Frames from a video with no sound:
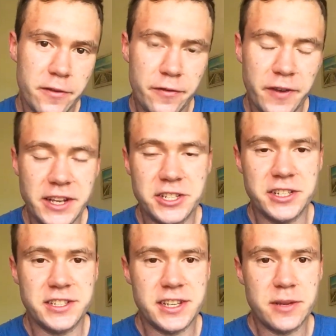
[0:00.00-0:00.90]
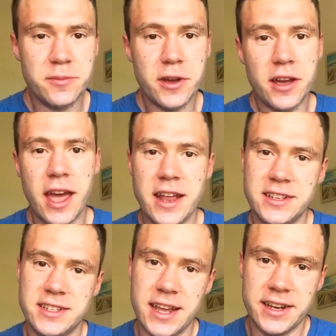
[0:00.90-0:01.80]
Features Sigma
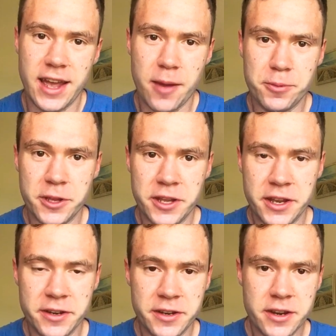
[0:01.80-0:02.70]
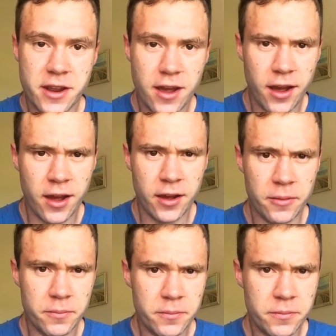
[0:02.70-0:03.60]
and Dan Kaplan
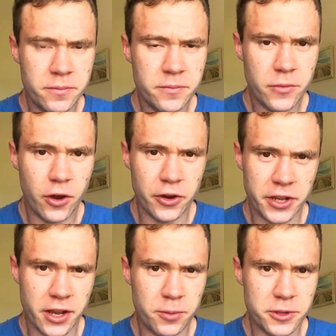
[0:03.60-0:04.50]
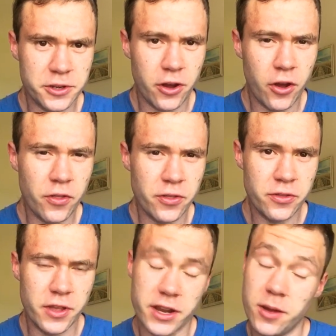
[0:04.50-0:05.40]
on a couple
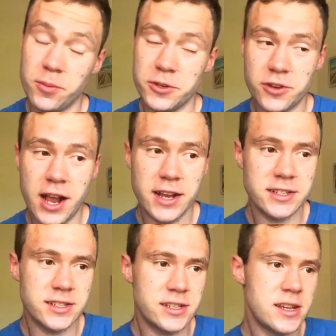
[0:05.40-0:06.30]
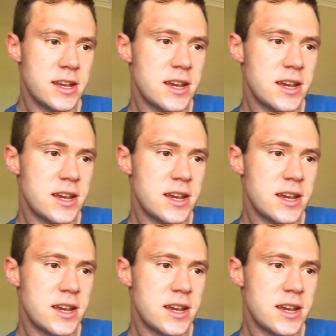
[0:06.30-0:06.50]
of tracks.